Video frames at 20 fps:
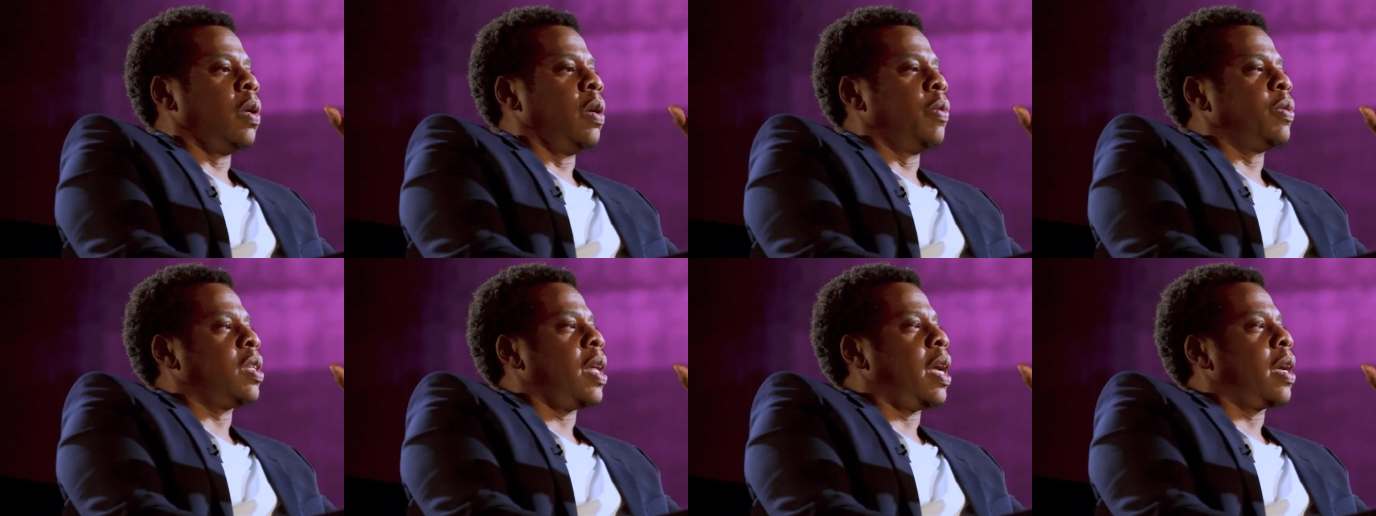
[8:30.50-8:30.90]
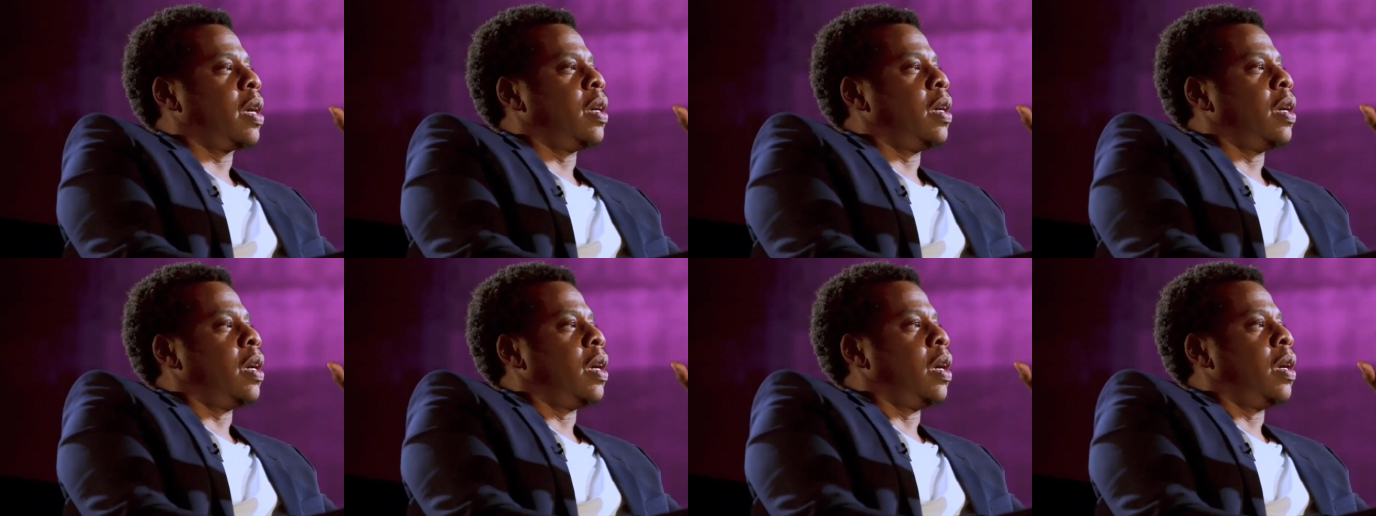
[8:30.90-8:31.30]
it was
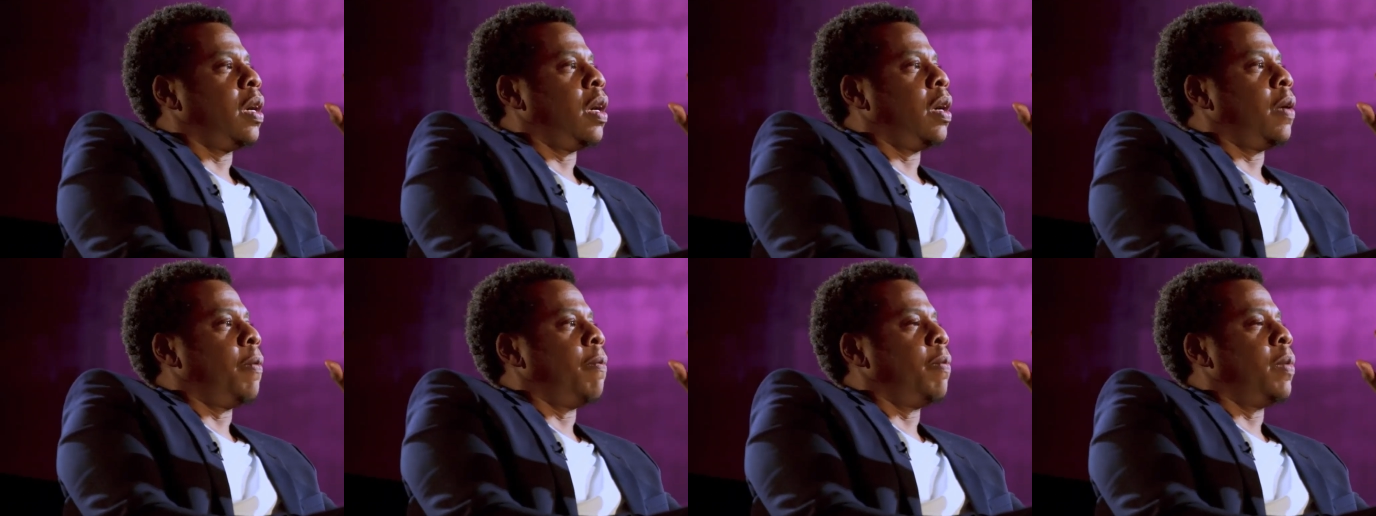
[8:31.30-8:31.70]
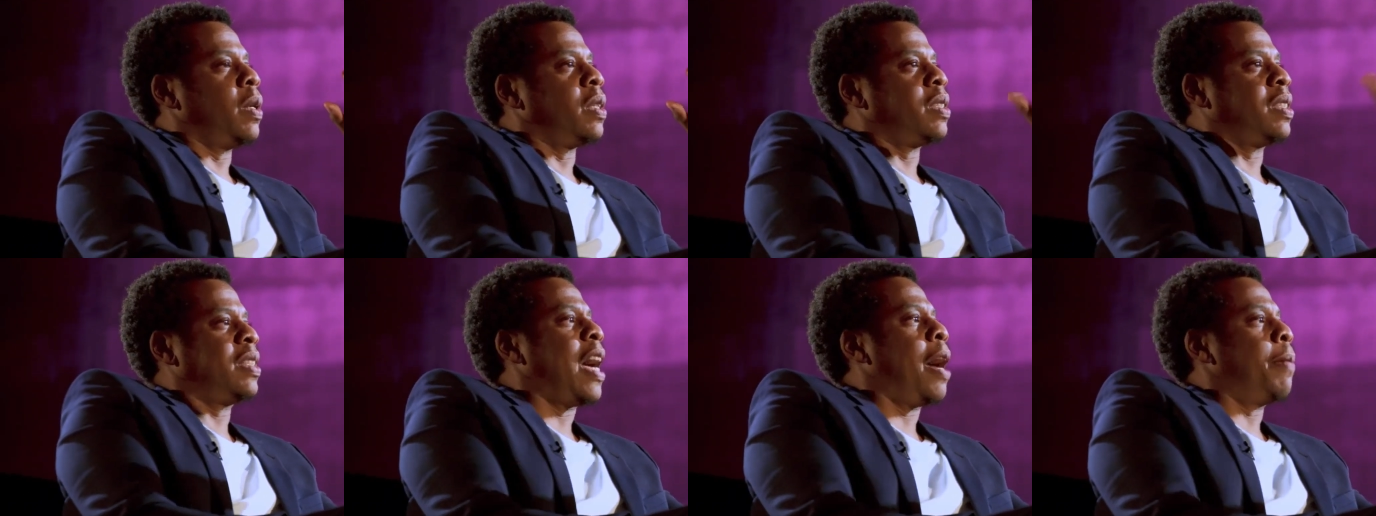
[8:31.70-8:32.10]
like a, a,
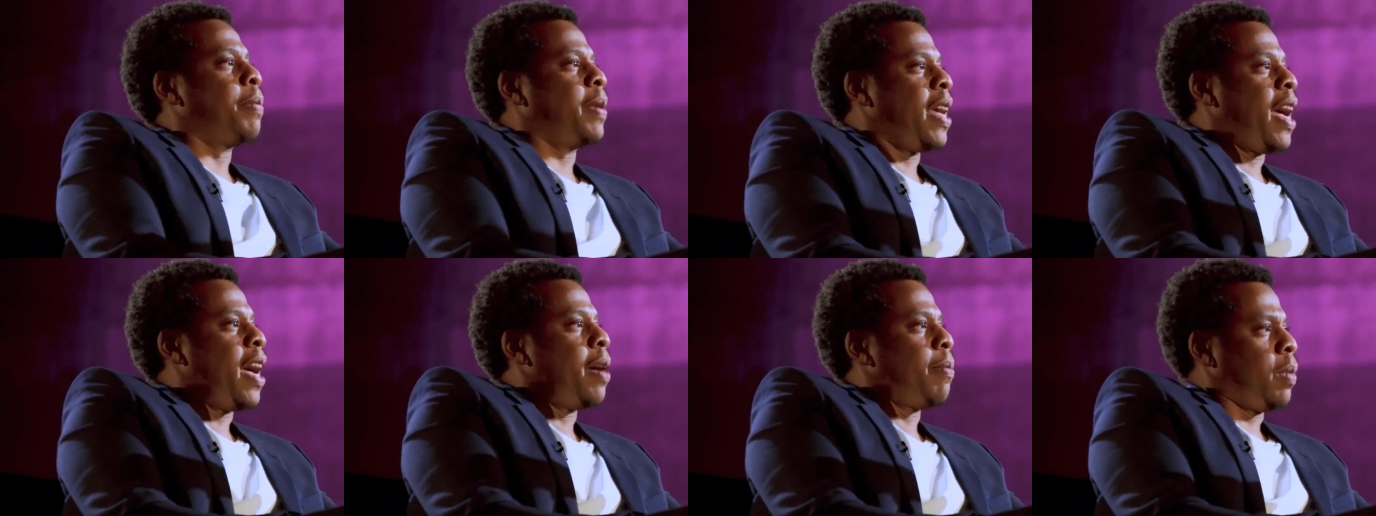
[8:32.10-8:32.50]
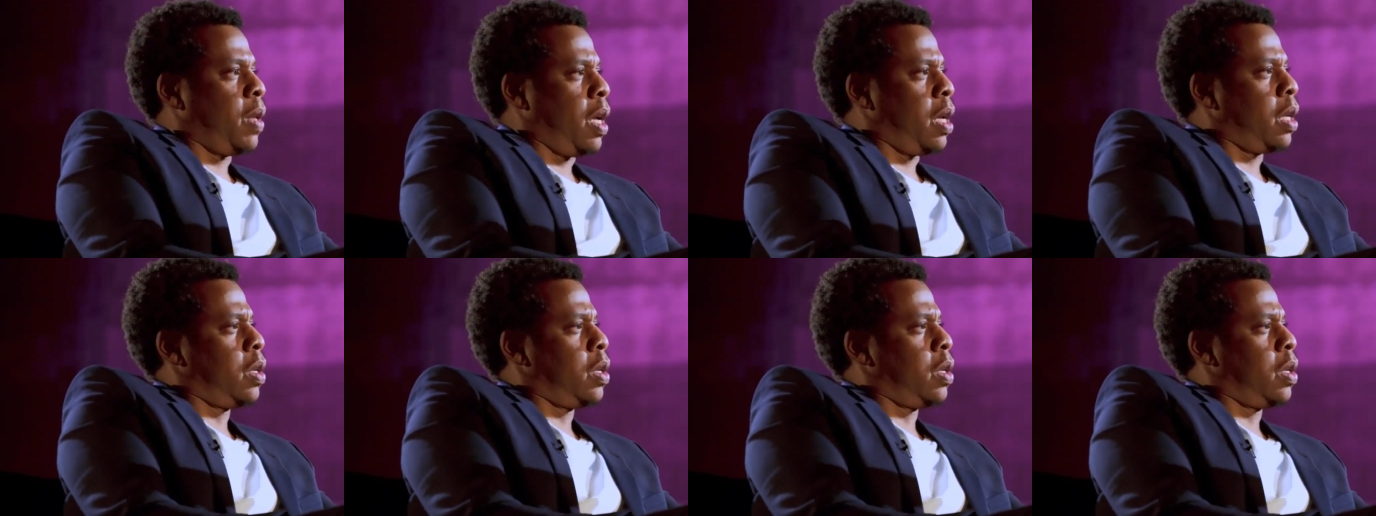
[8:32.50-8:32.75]
a stopgap,